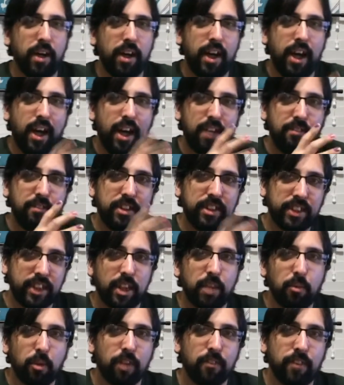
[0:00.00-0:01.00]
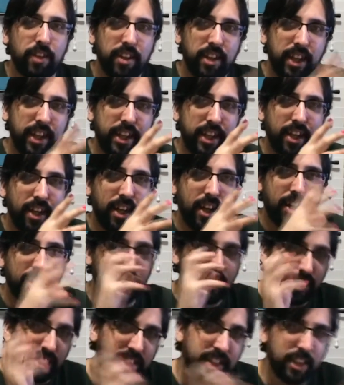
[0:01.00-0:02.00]
a, have a xenomorph with like a
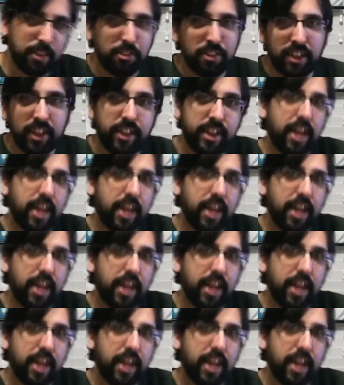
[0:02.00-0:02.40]
distinguishing